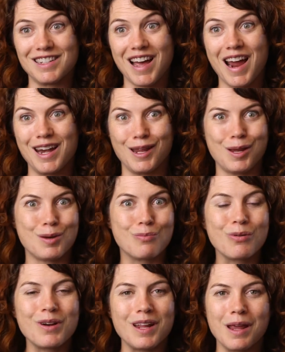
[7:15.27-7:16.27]
and tidy
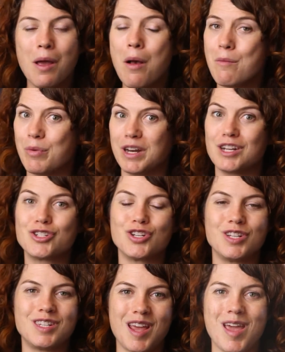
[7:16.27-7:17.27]
and pretty, but it
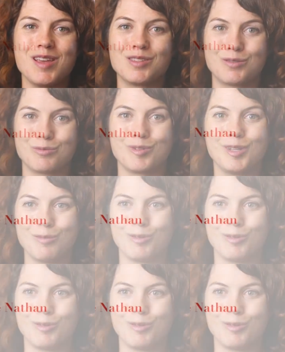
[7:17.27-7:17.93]
should taste really,